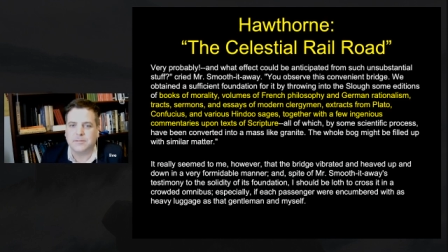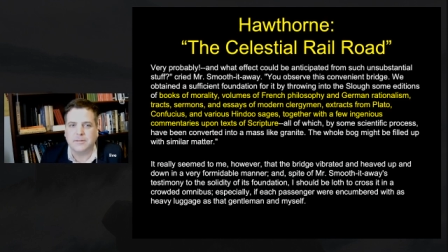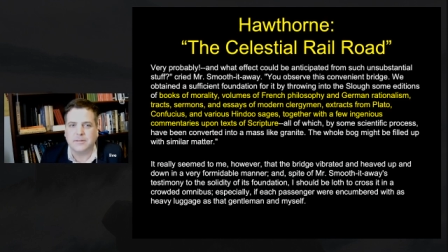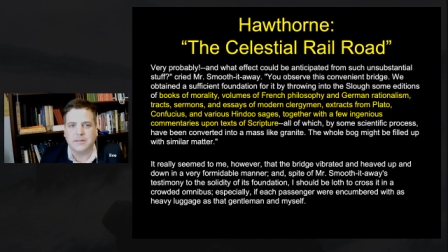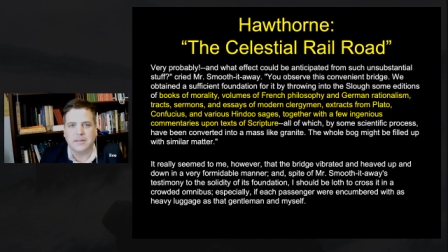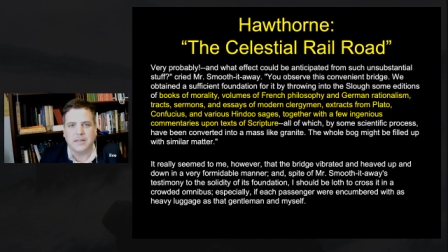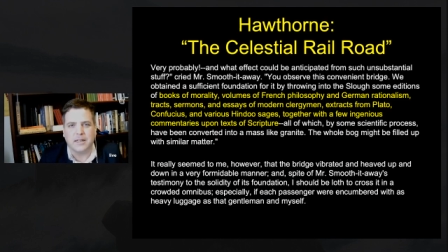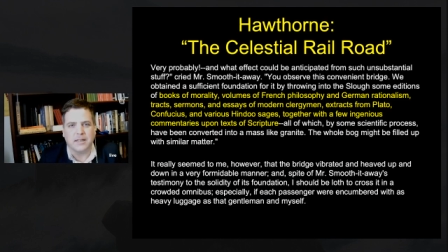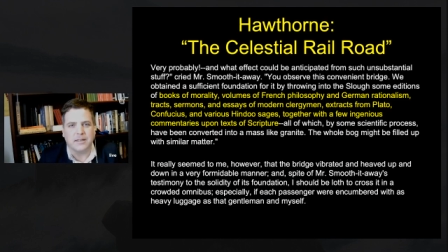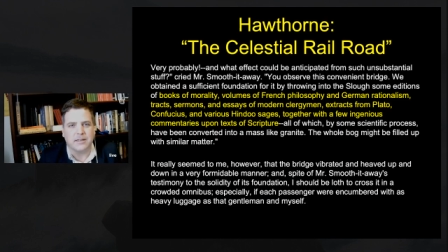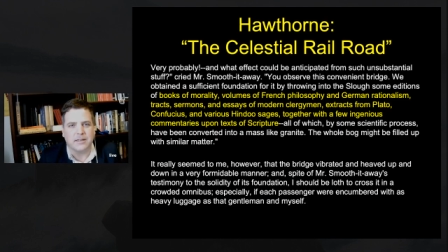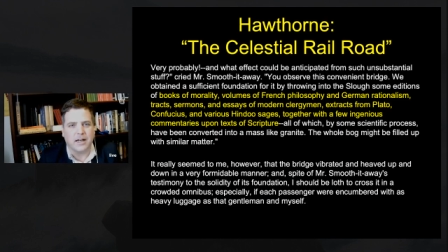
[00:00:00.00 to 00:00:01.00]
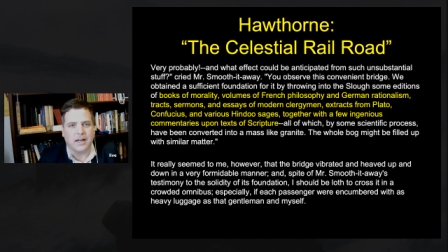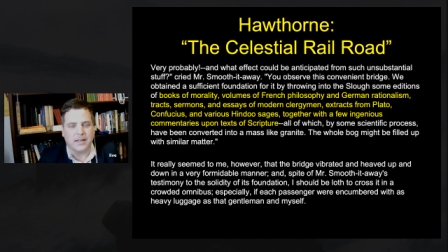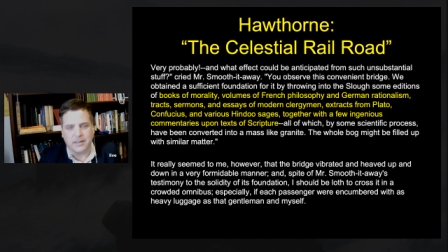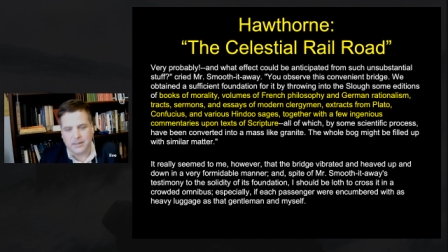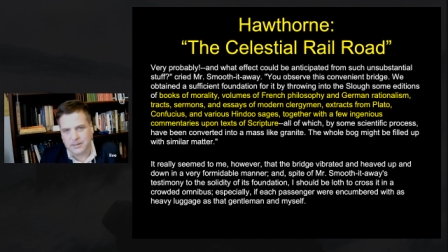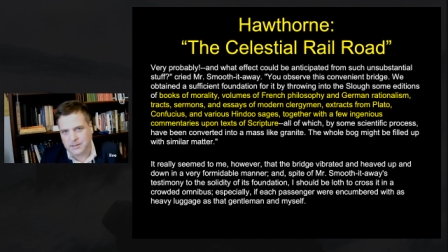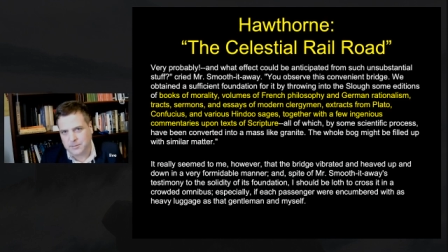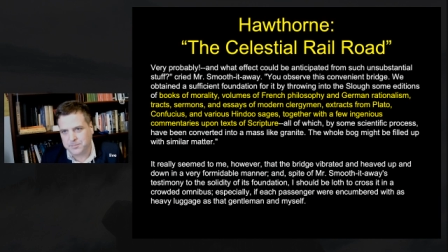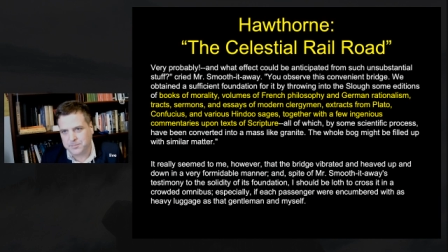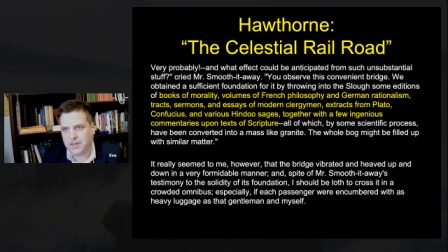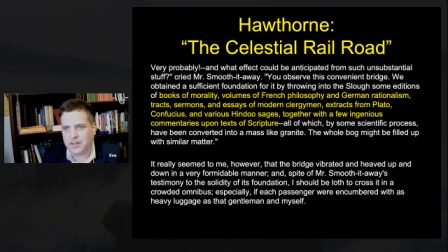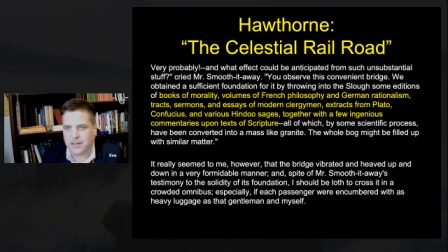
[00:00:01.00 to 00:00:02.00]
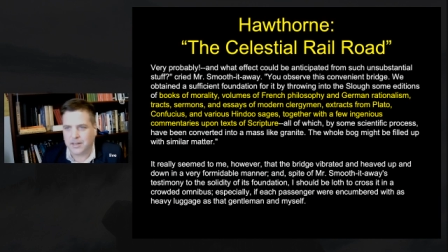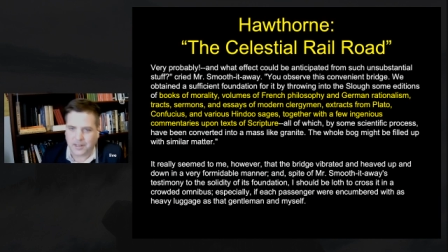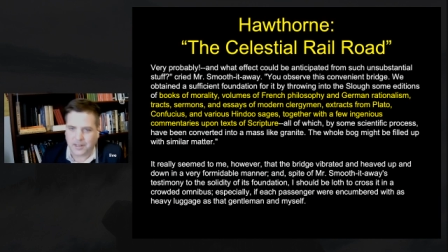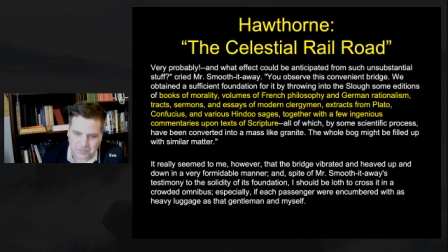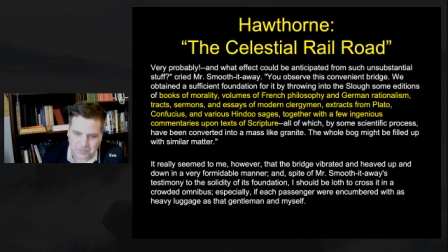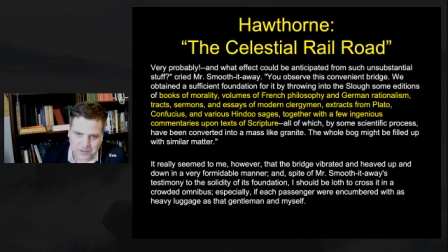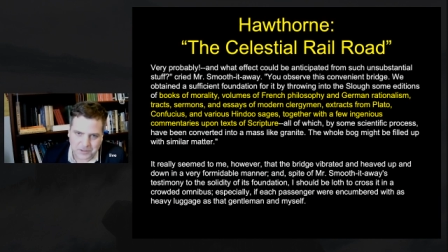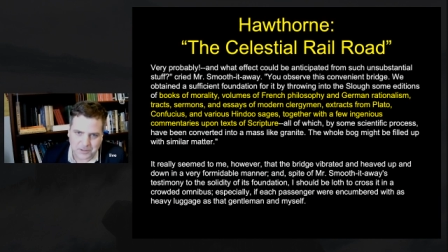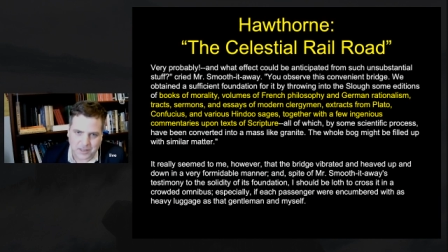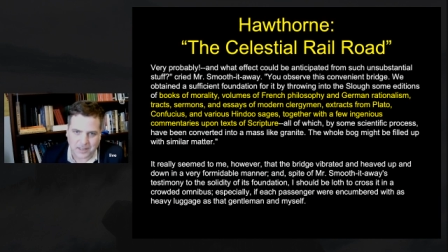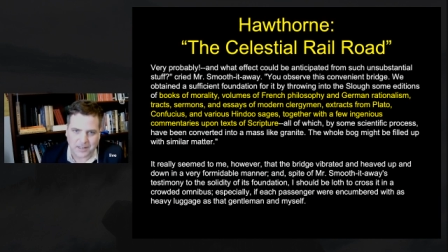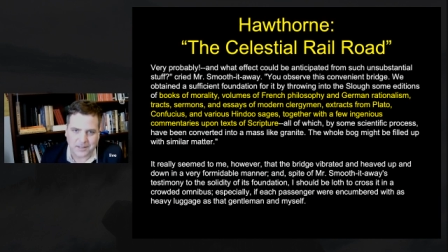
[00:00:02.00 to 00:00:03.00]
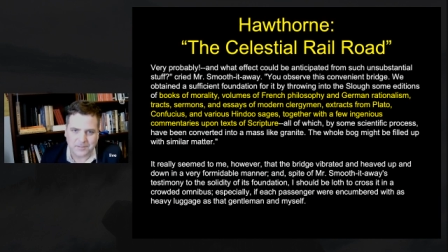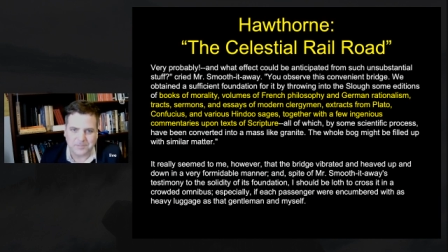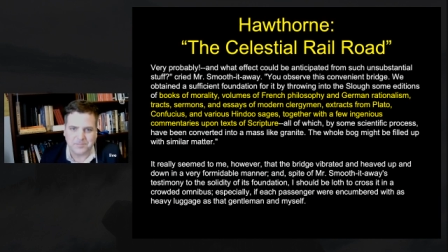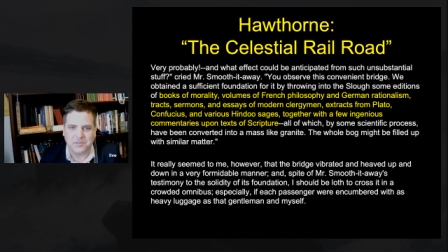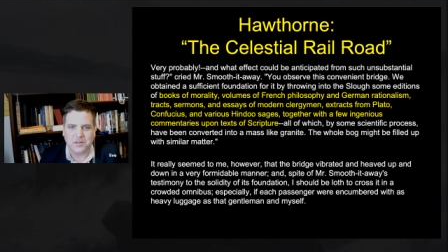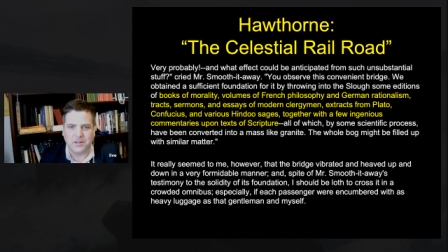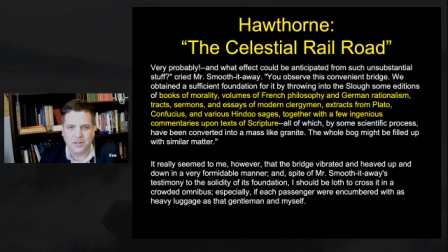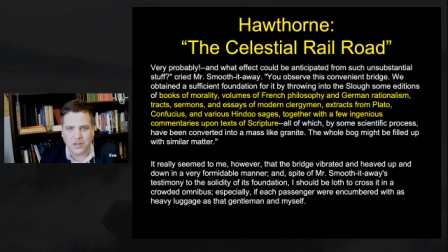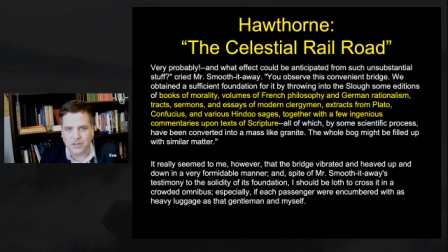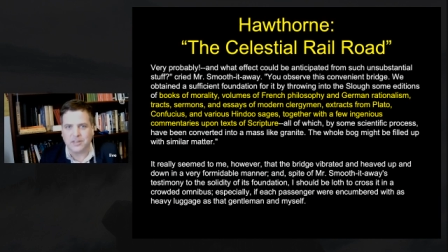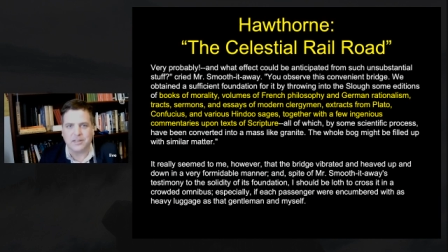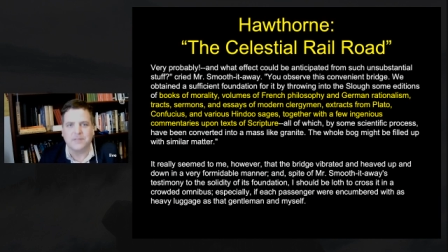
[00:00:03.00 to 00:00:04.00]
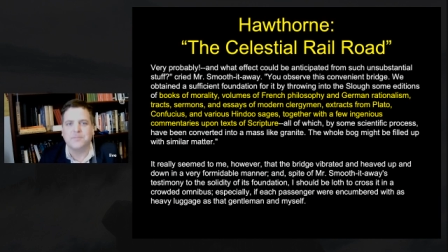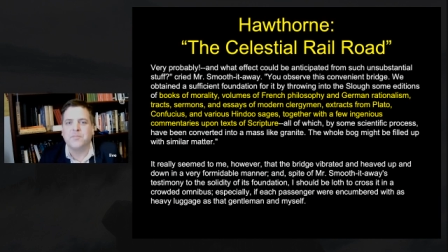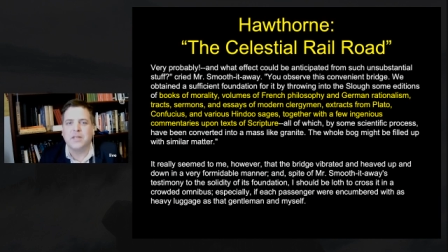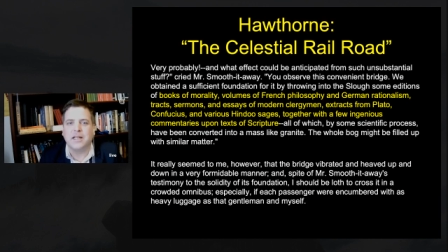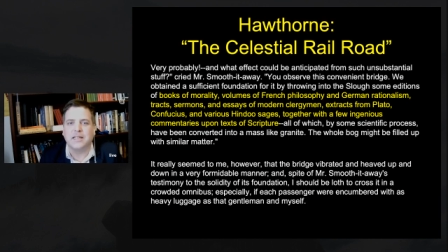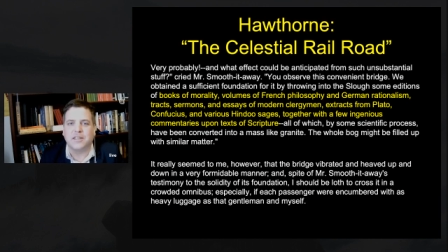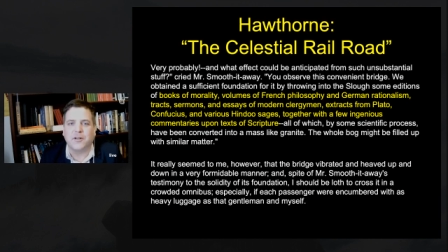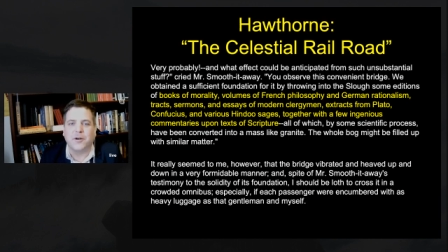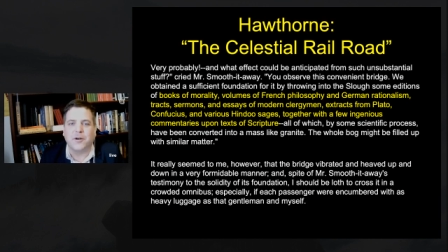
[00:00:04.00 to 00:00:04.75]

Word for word: and idealism, and uh, Goethe, etc.